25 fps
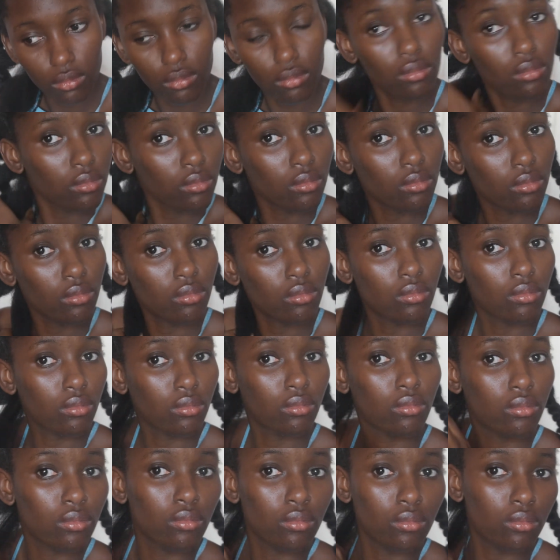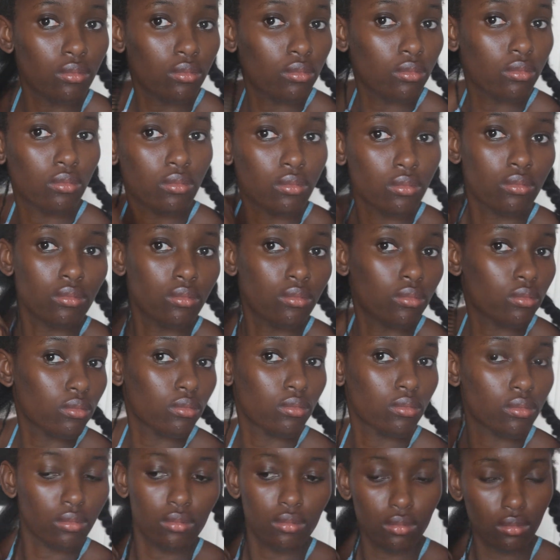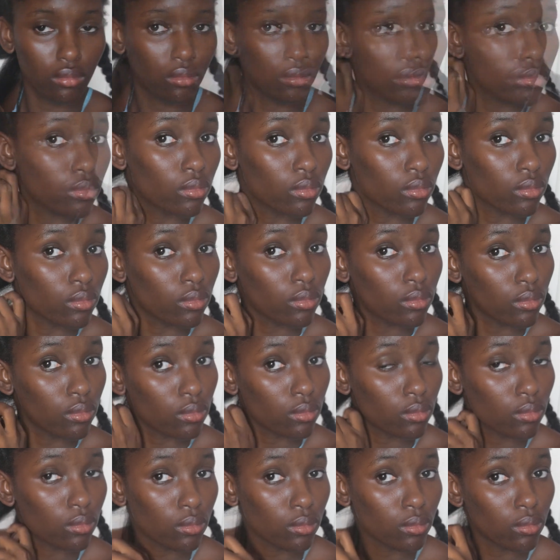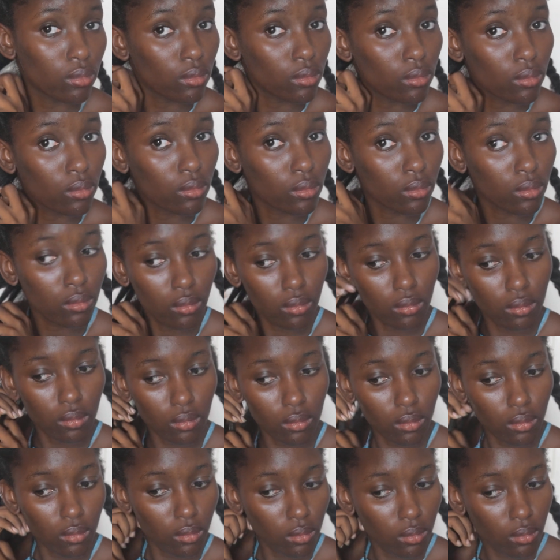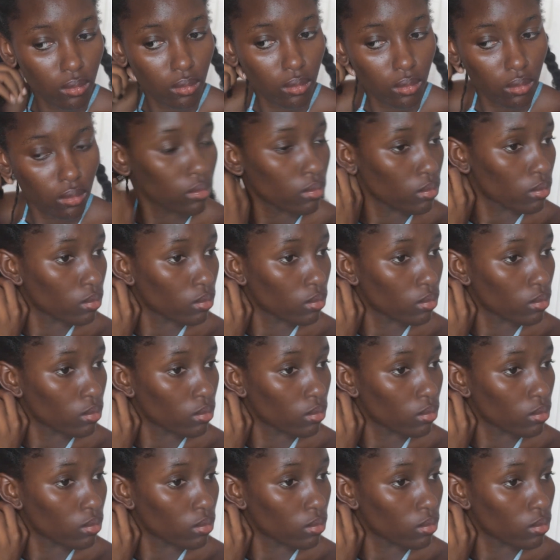I comb it through and then I plait about an inch long.